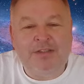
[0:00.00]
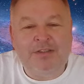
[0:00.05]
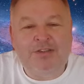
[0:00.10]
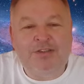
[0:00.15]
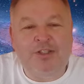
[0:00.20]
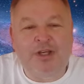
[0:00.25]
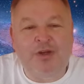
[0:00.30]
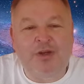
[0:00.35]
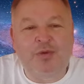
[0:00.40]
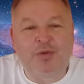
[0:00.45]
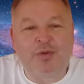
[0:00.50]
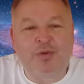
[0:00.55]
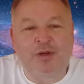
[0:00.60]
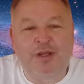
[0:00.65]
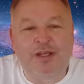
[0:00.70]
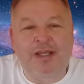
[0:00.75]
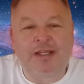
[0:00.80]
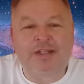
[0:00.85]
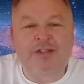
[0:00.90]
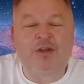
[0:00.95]
So
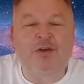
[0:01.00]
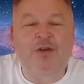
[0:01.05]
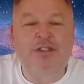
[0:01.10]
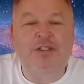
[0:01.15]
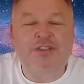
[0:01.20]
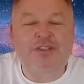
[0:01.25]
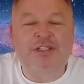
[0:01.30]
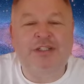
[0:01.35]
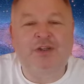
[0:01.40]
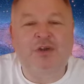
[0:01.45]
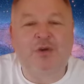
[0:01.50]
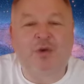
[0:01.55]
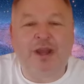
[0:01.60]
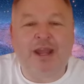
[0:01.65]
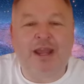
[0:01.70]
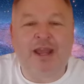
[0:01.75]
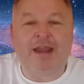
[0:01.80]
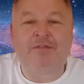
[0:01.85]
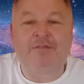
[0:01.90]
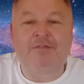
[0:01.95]
acknowledging
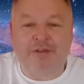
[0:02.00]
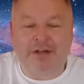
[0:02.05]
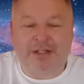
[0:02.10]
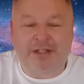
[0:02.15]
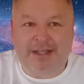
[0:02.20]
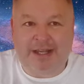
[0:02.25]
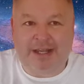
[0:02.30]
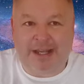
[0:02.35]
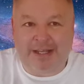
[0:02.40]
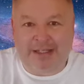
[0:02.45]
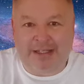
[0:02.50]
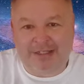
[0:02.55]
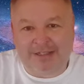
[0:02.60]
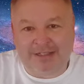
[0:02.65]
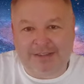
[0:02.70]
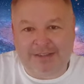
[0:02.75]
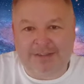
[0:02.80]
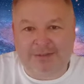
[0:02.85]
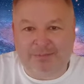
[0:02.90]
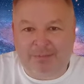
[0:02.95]
not every day
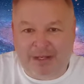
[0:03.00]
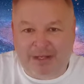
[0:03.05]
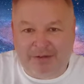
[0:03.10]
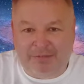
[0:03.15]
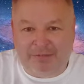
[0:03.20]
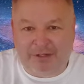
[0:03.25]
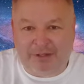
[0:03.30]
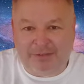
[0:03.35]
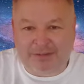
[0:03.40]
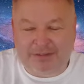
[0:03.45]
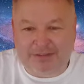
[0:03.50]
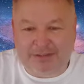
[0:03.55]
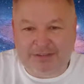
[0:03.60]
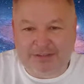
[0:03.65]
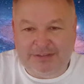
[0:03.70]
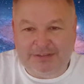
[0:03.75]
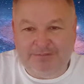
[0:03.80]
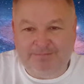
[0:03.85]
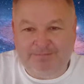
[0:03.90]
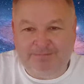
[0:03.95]
is a bed of
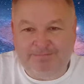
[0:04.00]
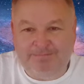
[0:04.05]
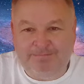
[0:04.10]
roses.